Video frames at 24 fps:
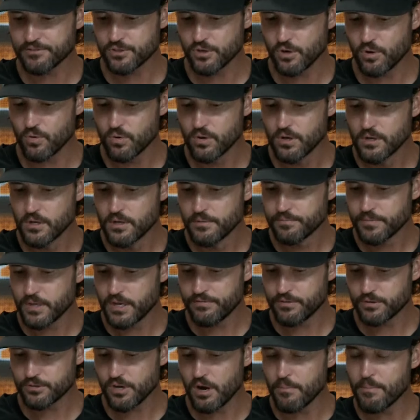So
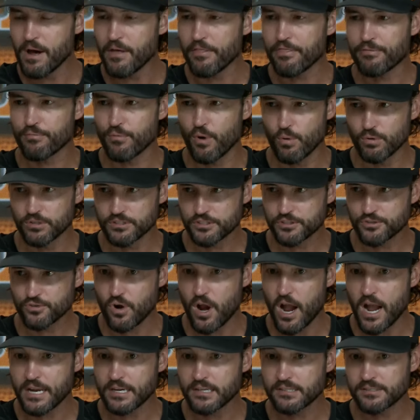if you're talking about throwing
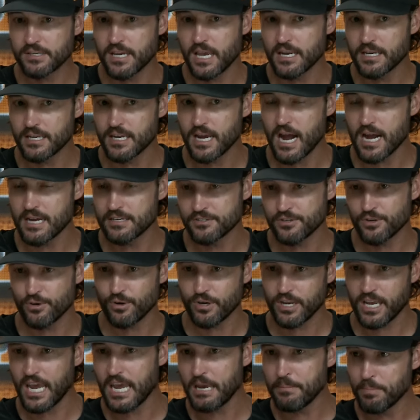strikes and guys that are
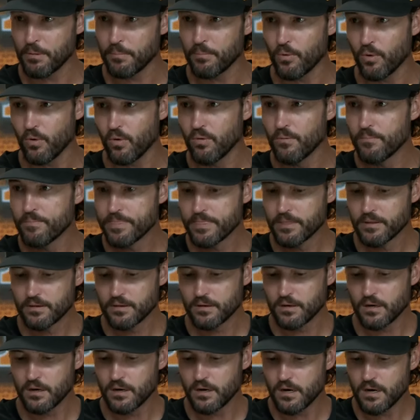capable
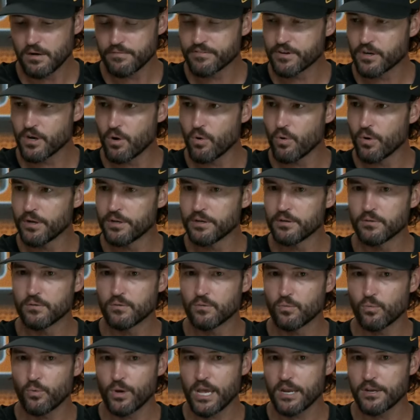of going,
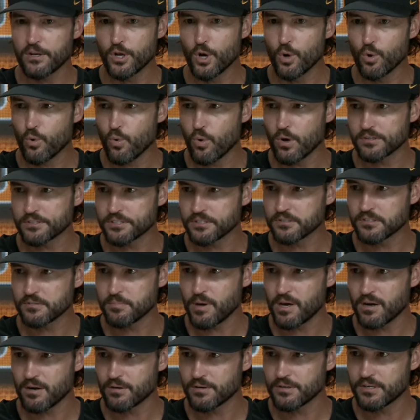we had no questions
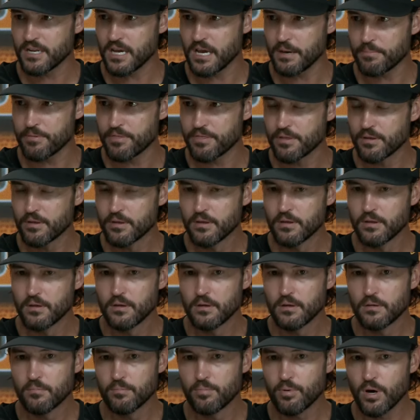about our depth.
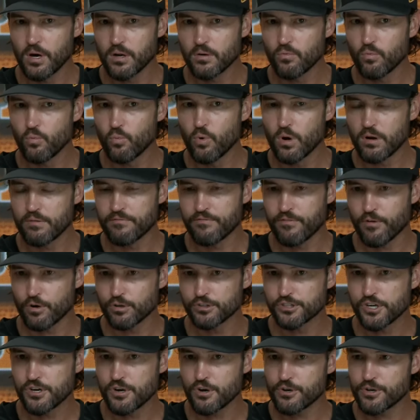But what
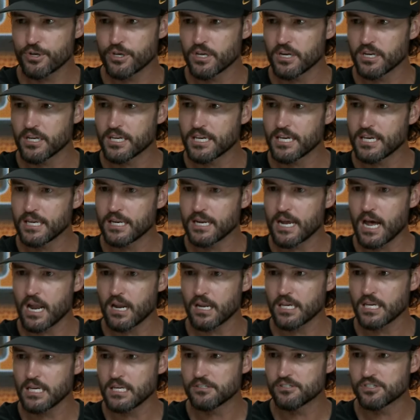version are you going to get out
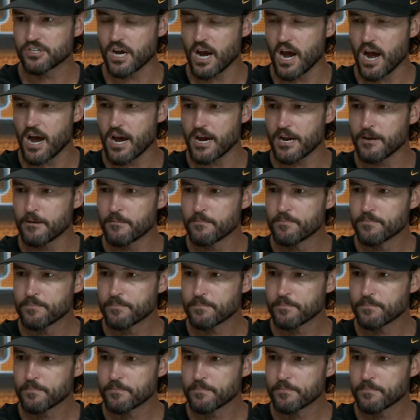of each guy?